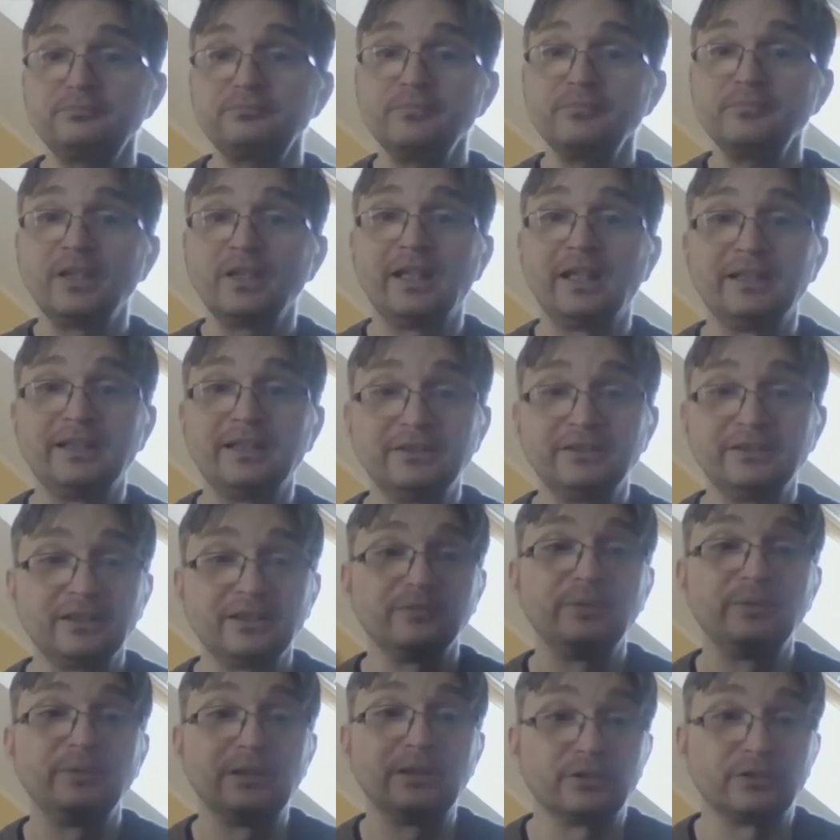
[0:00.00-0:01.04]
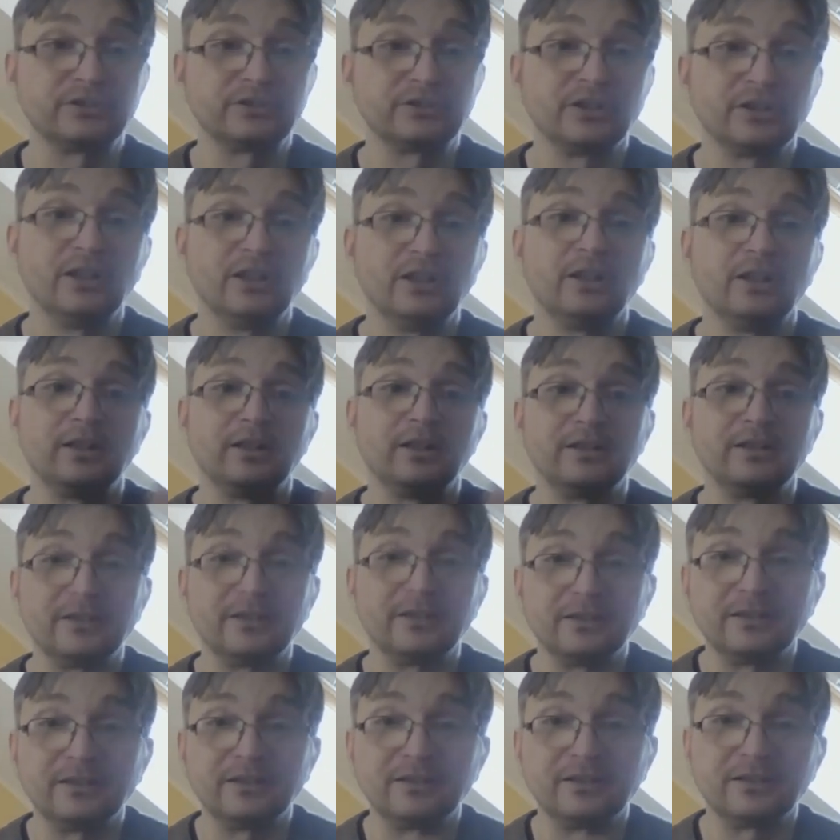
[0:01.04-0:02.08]
and because
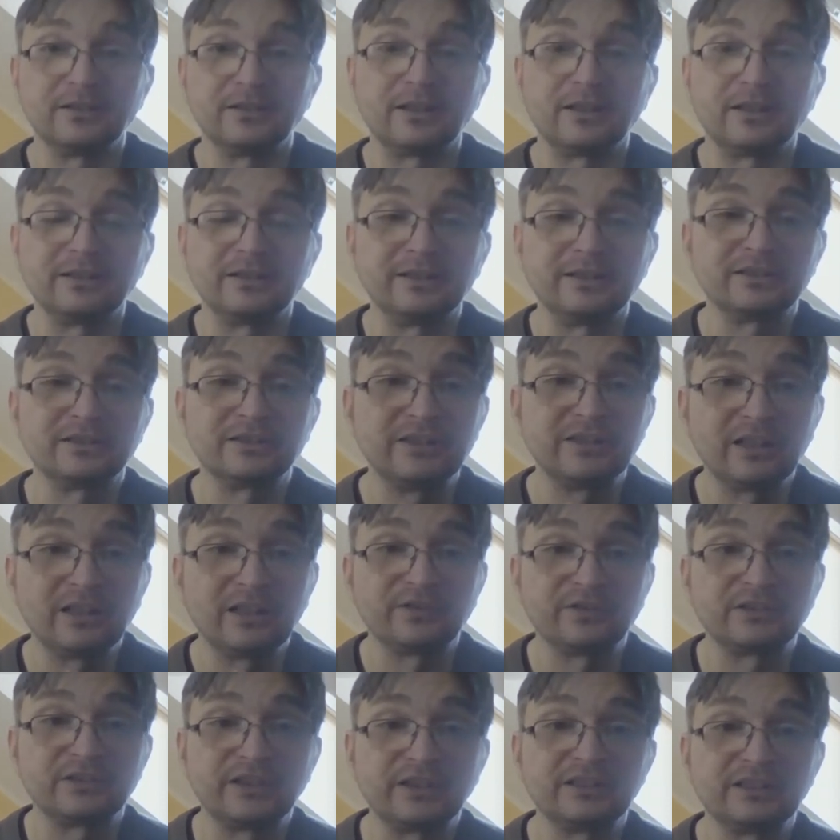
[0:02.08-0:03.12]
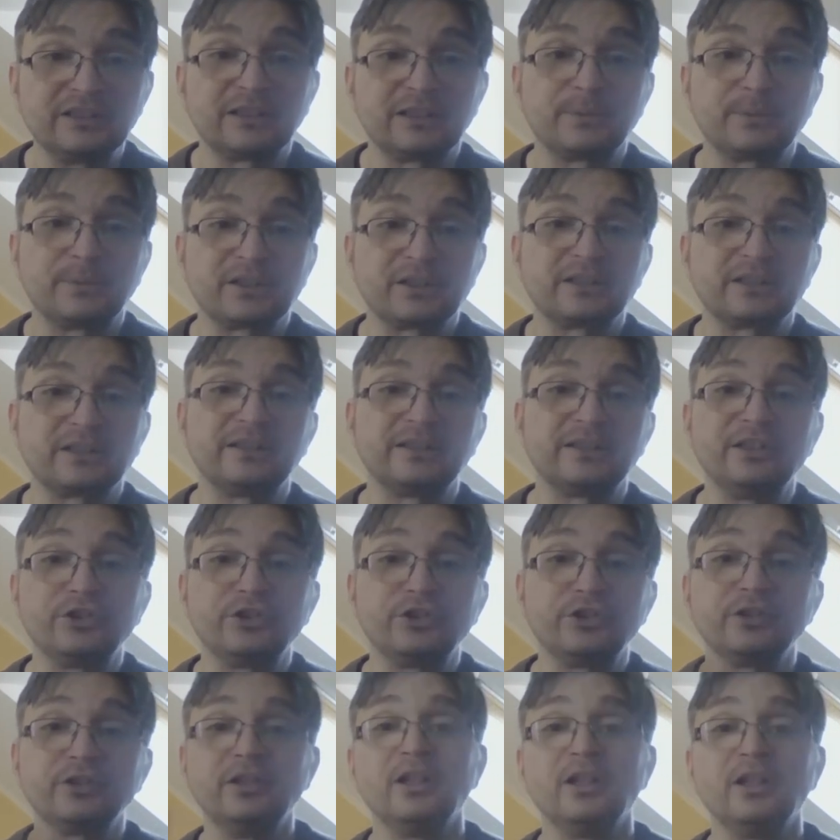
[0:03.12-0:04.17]
and this C-alpha trace representation